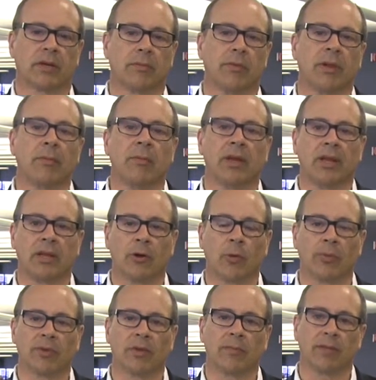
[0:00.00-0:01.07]
committee meeting,
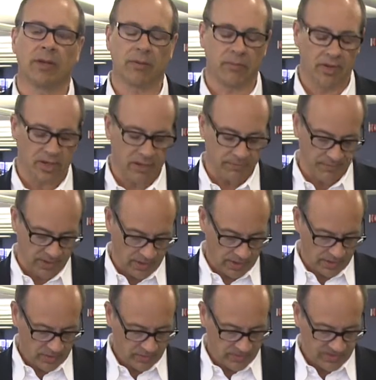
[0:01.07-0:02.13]
open committee meeting.
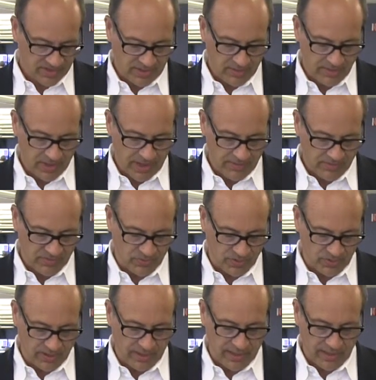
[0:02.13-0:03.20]
We'll see what happens
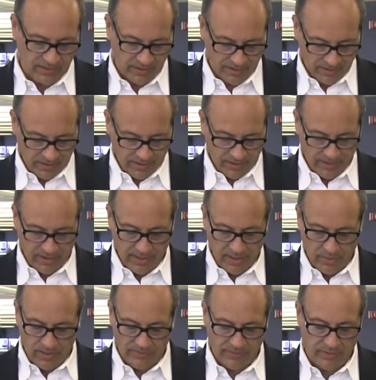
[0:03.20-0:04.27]
with that.
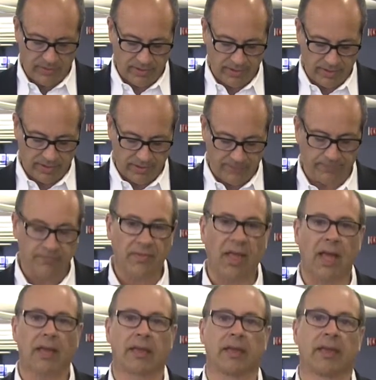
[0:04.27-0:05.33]
However,
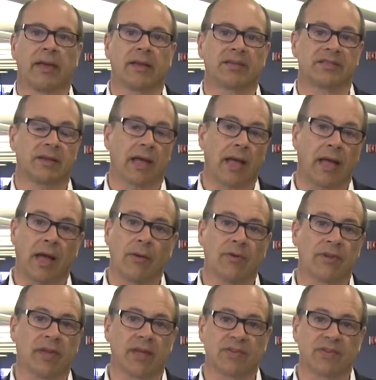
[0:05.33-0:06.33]
I would